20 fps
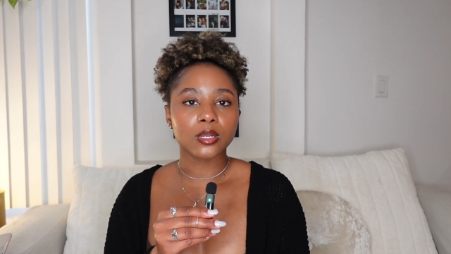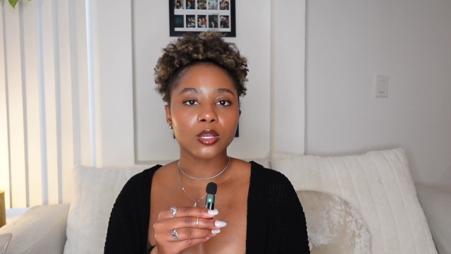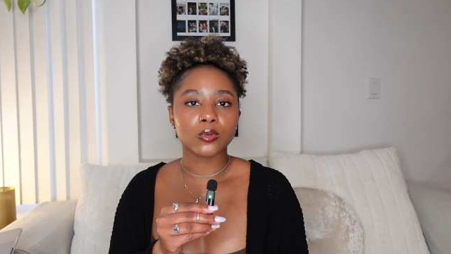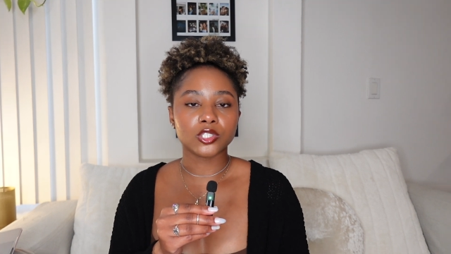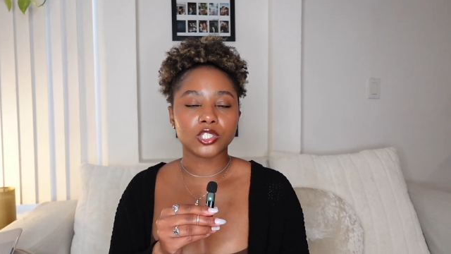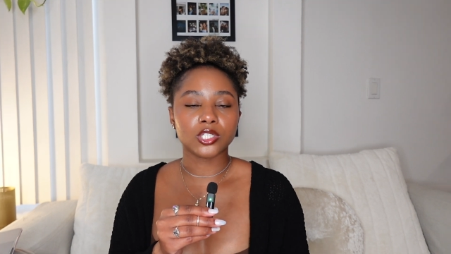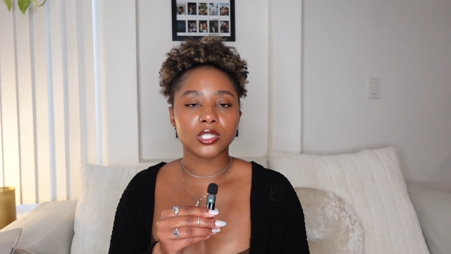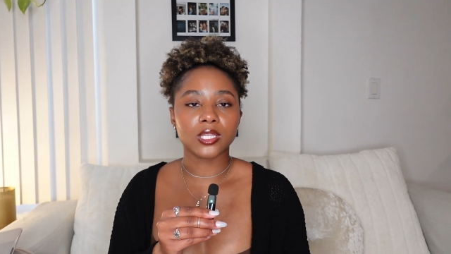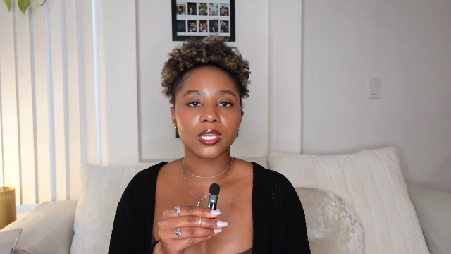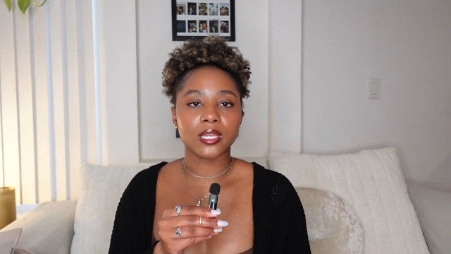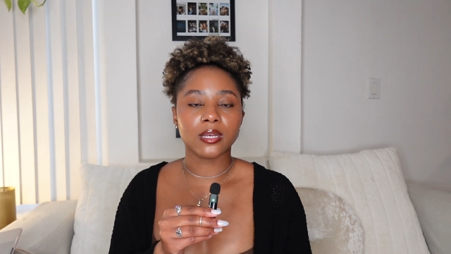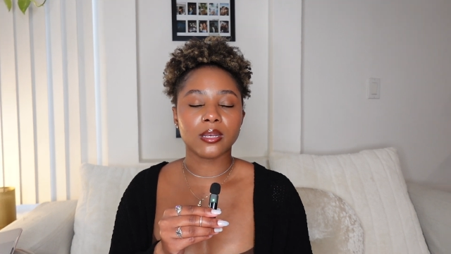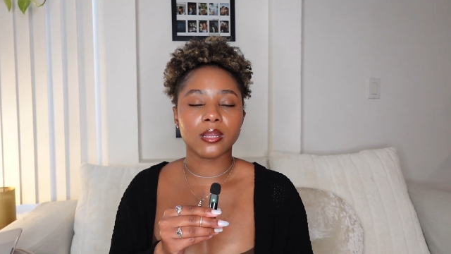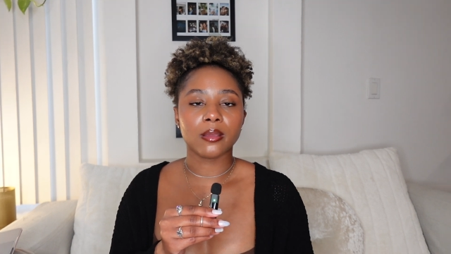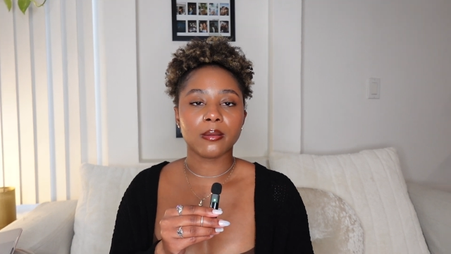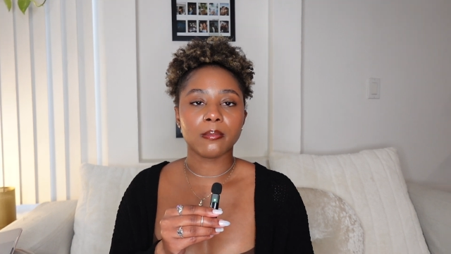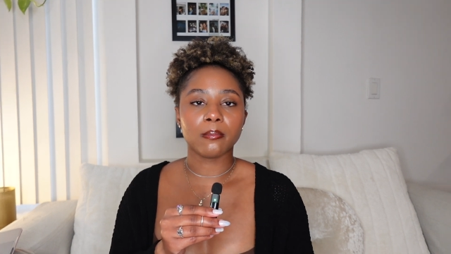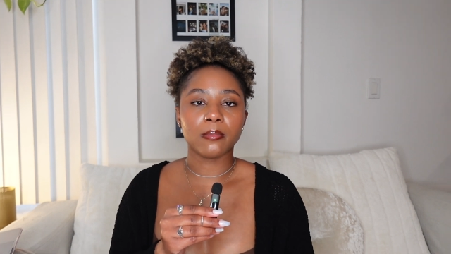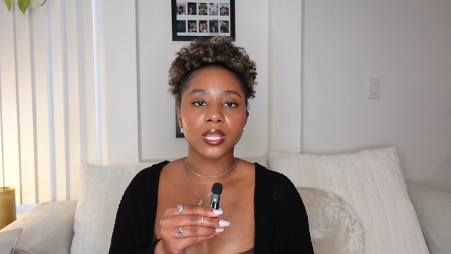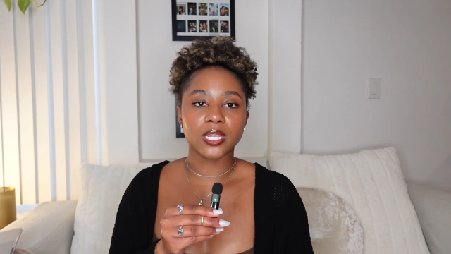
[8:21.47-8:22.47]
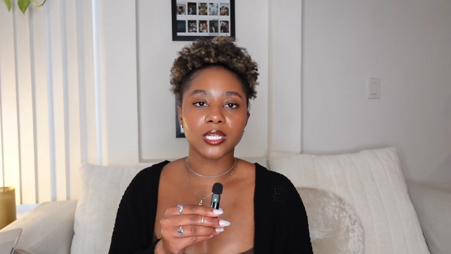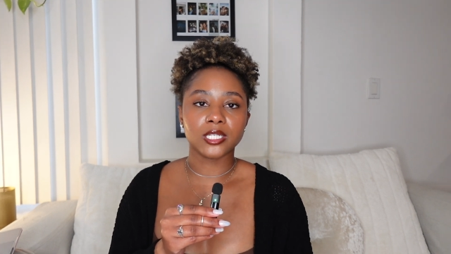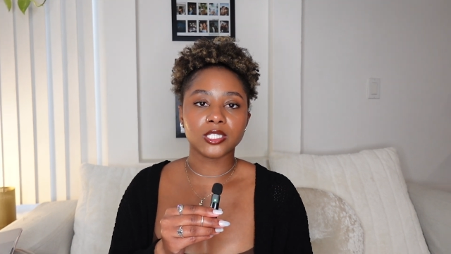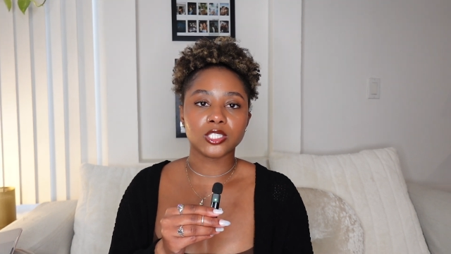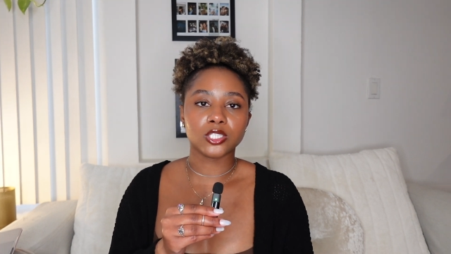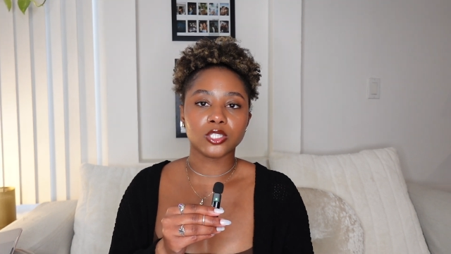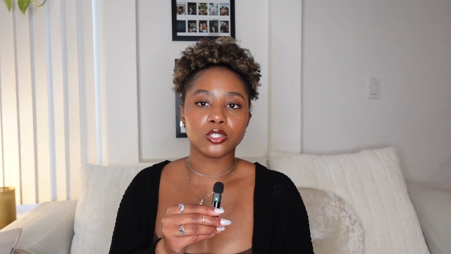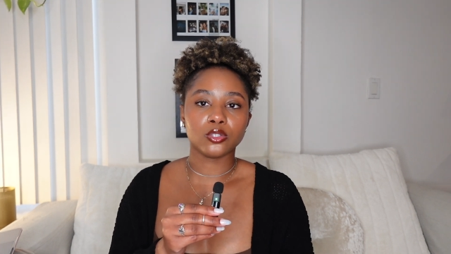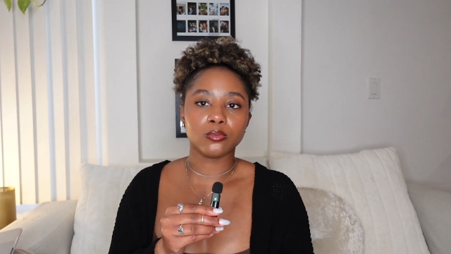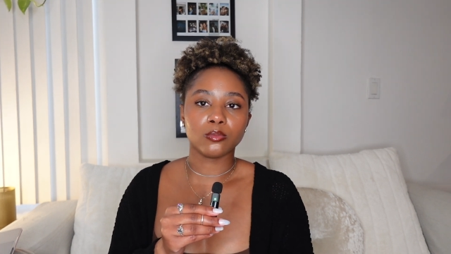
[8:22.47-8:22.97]
which then
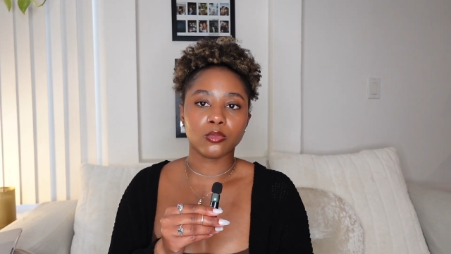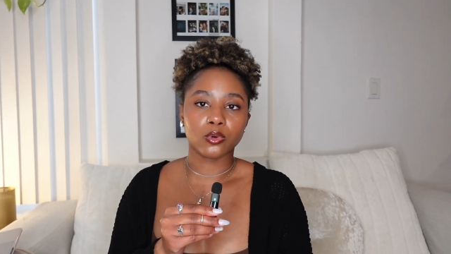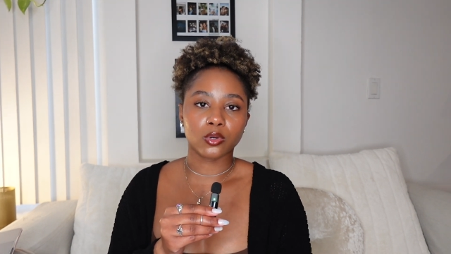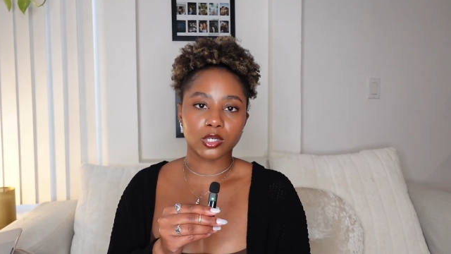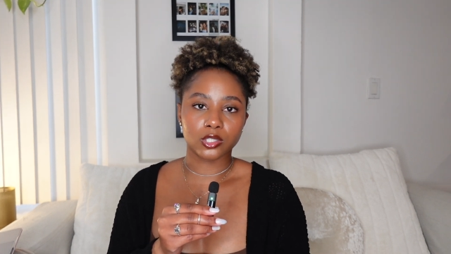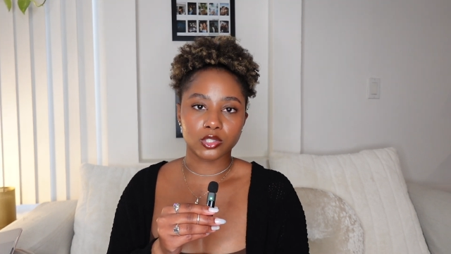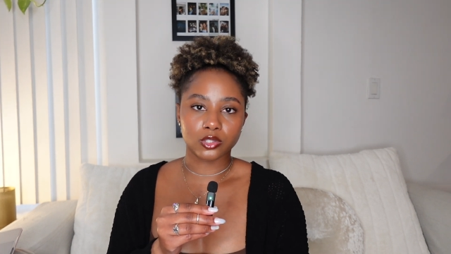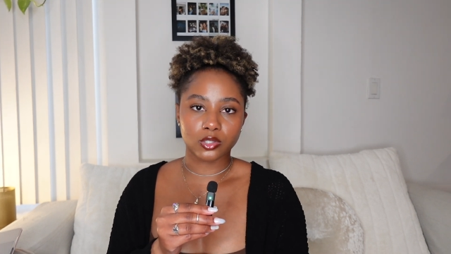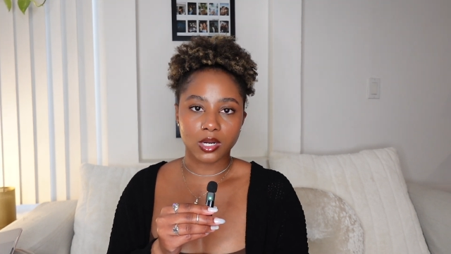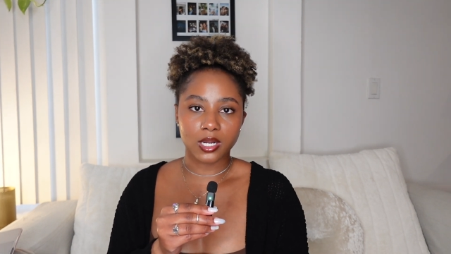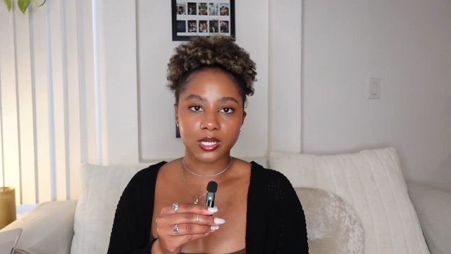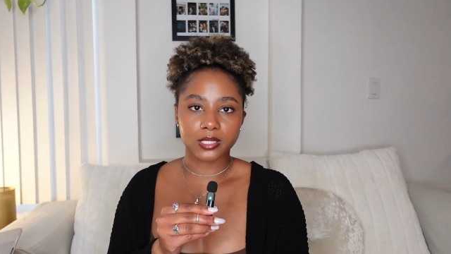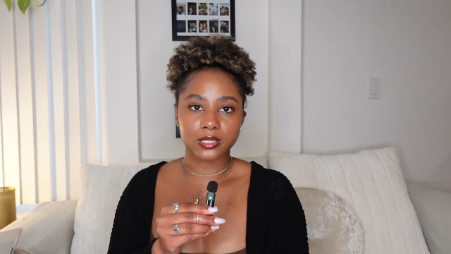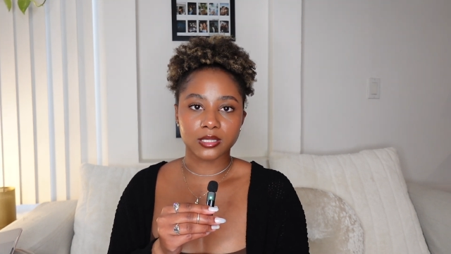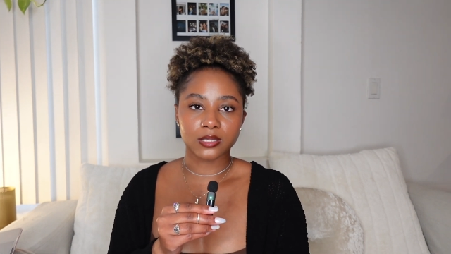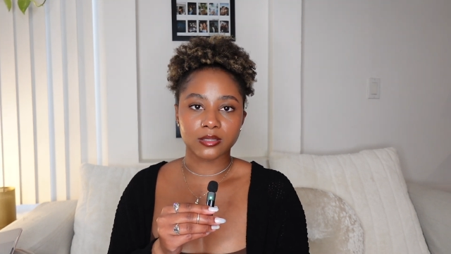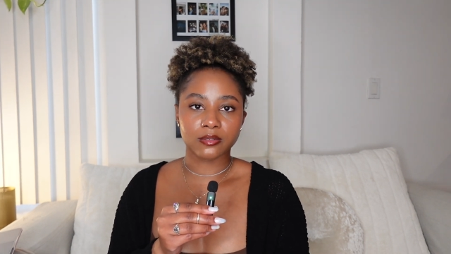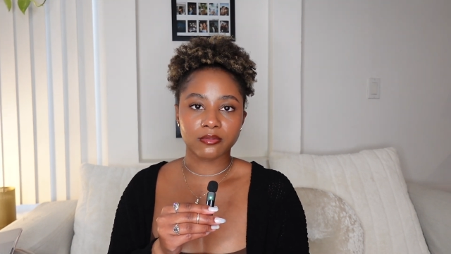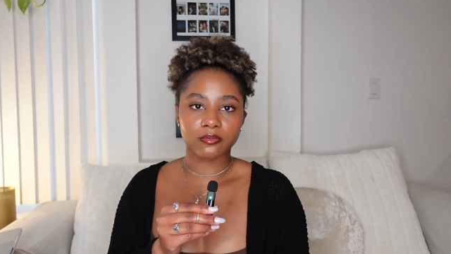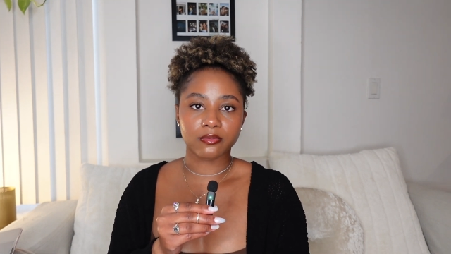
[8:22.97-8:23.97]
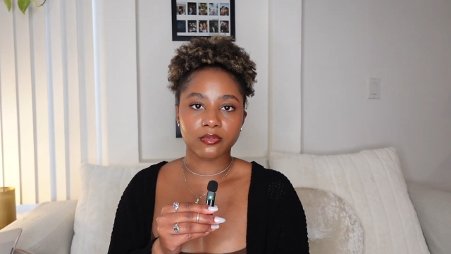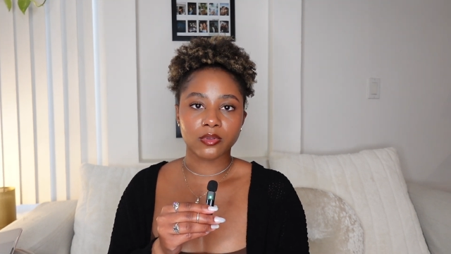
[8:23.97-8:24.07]
makes you more attractive.